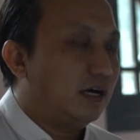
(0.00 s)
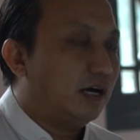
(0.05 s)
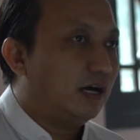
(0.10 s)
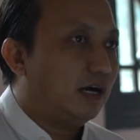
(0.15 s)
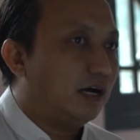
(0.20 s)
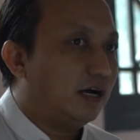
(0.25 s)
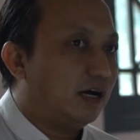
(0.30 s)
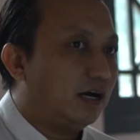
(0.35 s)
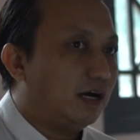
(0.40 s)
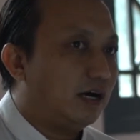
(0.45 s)

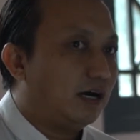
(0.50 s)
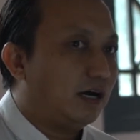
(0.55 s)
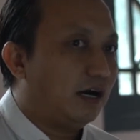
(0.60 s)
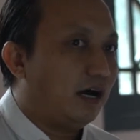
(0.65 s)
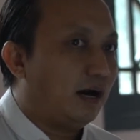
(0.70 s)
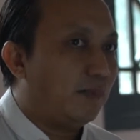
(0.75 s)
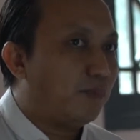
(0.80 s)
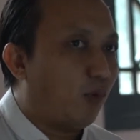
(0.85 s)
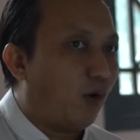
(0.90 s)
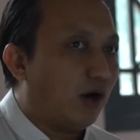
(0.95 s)

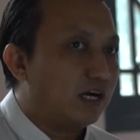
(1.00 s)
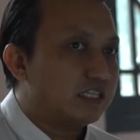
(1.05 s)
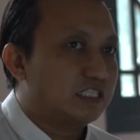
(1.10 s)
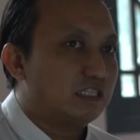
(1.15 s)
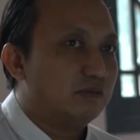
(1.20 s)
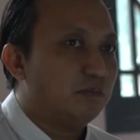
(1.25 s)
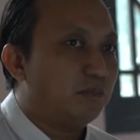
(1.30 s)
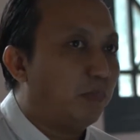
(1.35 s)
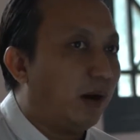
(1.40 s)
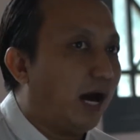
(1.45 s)

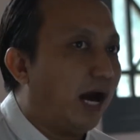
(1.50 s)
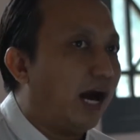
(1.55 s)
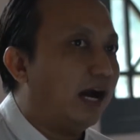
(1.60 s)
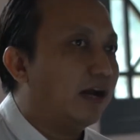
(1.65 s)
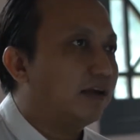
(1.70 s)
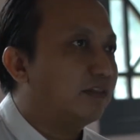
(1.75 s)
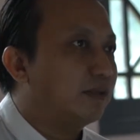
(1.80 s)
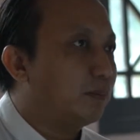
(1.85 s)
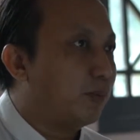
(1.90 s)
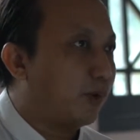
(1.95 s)
appointed
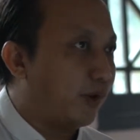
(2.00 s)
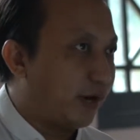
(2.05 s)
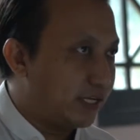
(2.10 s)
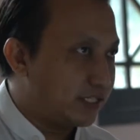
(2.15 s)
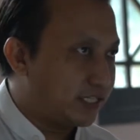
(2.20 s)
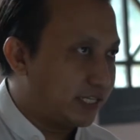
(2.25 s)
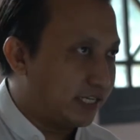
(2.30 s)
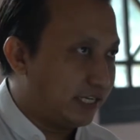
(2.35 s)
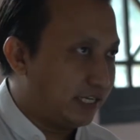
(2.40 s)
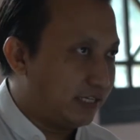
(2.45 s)
by the
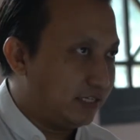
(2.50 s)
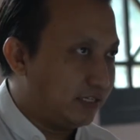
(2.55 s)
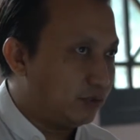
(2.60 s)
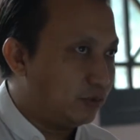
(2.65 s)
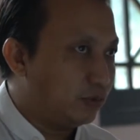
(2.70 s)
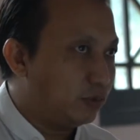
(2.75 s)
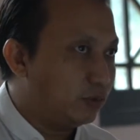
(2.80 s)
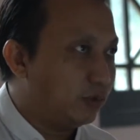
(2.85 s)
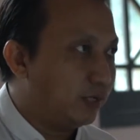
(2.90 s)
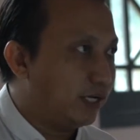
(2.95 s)
president,
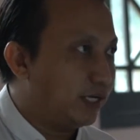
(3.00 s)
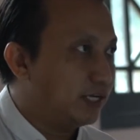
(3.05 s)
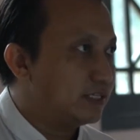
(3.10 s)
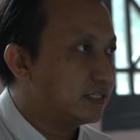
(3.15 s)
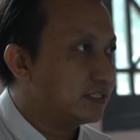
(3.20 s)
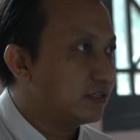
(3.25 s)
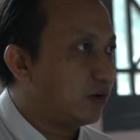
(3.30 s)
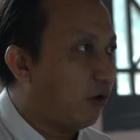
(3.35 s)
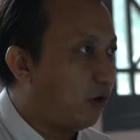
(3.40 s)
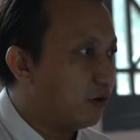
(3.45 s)
who
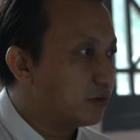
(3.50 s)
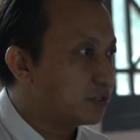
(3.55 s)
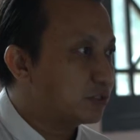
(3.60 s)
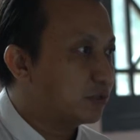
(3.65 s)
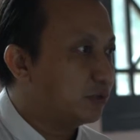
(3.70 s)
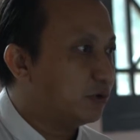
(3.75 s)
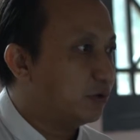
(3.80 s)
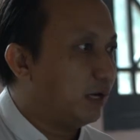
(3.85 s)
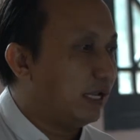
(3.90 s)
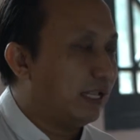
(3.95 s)
is
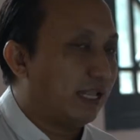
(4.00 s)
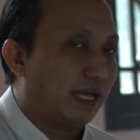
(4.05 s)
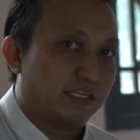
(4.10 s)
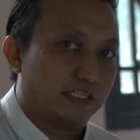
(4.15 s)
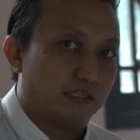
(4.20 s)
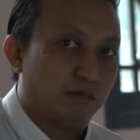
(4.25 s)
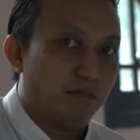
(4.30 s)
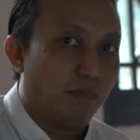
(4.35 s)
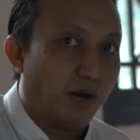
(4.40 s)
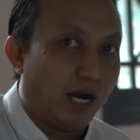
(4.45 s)
also
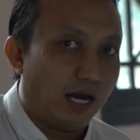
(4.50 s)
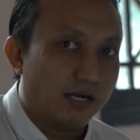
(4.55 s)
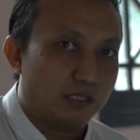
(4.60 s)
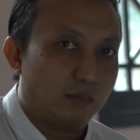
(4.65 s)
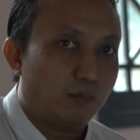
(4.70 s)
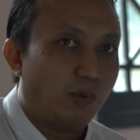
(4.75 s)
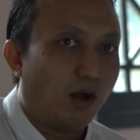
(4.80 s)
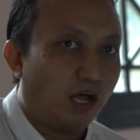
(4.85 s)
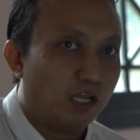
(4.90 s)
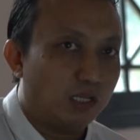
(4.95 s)
elected by
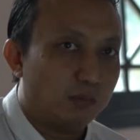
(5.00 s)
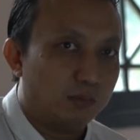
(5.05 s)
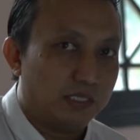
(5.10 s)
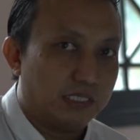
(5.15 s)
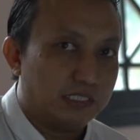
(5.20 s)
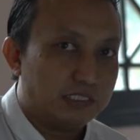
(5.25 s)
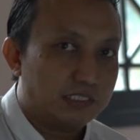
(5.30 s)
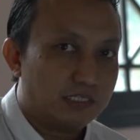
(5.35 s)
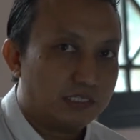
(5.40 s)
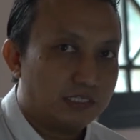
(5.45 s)
the
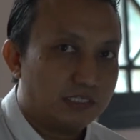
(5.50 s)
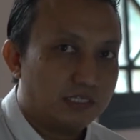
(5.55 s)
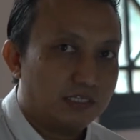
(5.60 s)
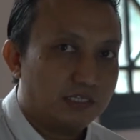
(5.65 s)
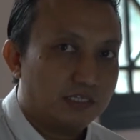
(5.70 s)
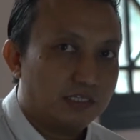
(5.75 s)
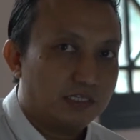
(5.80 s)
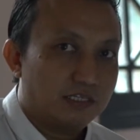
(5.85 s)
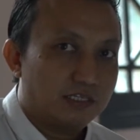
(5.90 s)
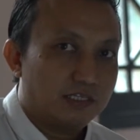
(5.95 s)
parliament
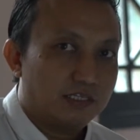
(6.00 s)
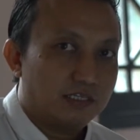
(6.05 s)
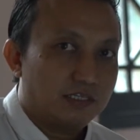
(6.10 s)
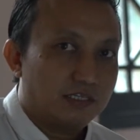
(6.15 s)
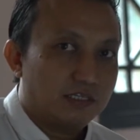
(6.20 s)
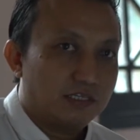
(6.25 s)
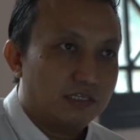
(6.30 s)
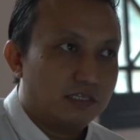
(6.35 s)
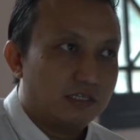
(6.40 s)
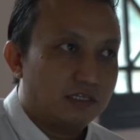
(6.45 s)

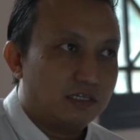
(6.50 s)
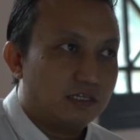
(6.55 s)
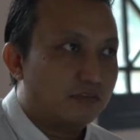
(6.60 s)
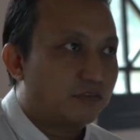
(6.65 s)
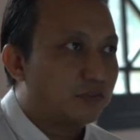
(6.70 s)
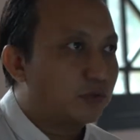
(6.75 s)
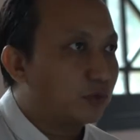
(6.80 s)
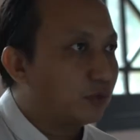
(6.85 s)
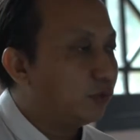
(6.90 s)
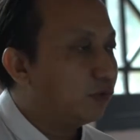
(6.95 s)

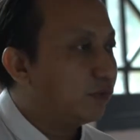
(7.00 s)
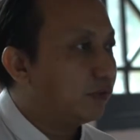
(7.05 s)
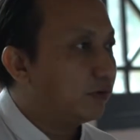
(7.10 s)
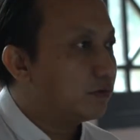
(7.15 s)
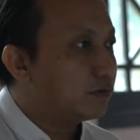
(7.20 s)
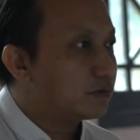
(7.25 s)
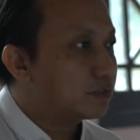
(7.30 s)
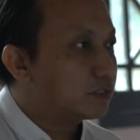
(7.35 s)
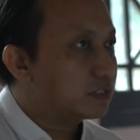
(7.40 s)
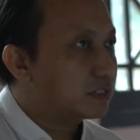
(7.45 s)
through
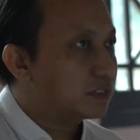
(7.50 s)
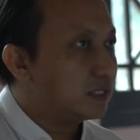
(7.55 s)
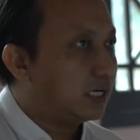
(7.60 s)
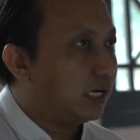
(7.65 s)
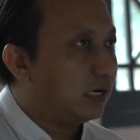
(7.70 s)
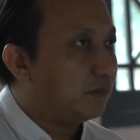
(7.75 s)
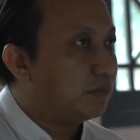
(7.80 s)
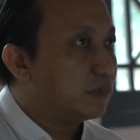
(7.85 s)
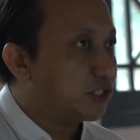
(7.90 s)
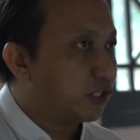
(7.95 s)
those
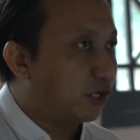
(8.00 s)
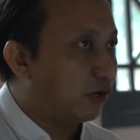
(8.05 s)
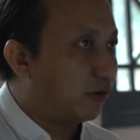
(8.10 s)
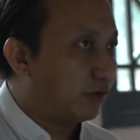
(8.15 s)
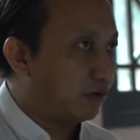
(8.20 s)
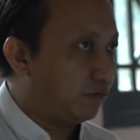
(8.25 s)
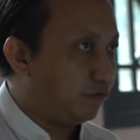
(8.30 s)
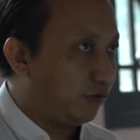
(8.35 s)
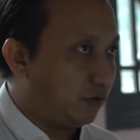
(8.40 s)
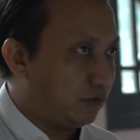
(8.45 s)

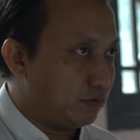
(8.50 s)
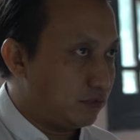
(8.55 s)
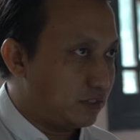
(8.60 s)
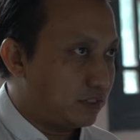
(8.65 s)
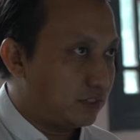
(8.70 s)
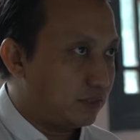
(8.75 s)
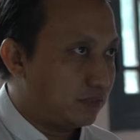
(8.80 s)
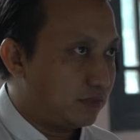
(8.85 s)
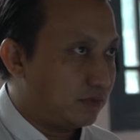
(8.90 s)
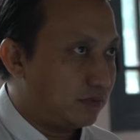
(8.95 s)
majority
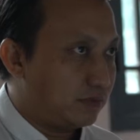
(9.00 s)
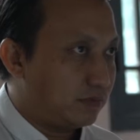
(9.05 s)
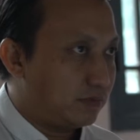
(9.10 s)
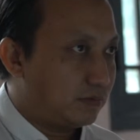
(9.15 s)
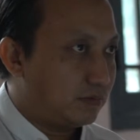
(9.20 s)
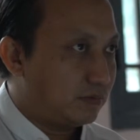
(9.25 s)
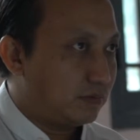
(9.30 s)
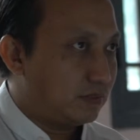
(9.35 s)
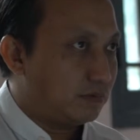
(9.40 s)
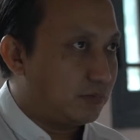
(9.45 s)
votes,
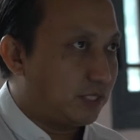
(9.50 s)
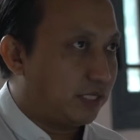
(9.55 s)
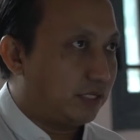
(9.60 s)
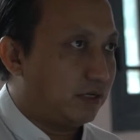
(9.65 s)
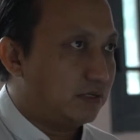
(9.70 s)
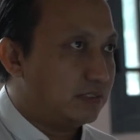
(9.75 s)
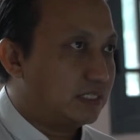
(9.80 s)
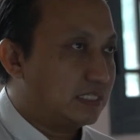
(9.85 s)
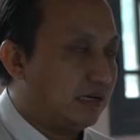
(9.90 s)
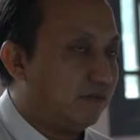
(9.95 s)

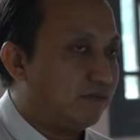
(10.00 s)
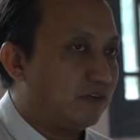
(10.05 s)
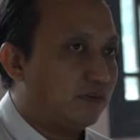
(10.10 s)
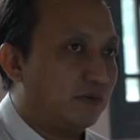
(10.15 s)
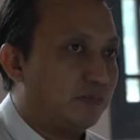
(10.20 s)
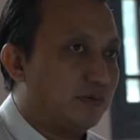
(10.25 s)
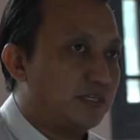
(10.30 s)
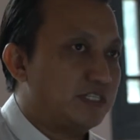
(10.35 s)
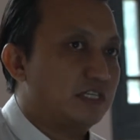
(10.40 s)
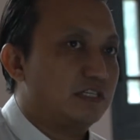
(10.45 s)
because
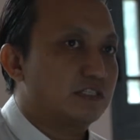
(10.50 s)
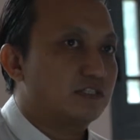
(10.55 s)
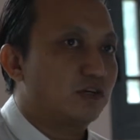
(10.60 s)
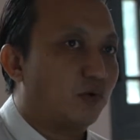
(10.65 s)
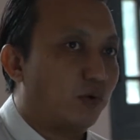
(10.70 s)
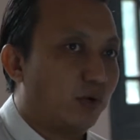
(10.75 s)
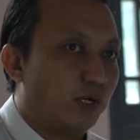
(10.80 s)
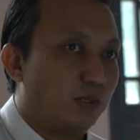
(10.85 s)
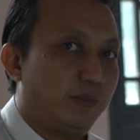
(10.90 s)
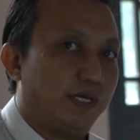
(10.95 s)
75% has
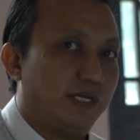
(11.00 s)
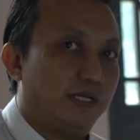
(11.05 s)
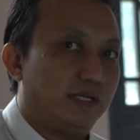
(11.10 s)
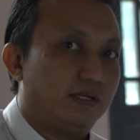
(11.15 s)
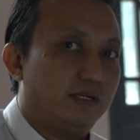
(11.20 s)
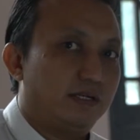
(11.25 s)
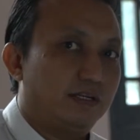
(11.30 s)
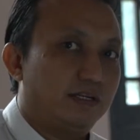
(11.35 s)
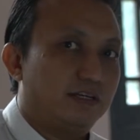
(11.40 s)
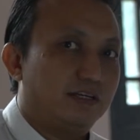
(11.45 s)
already
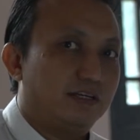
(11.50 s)
been,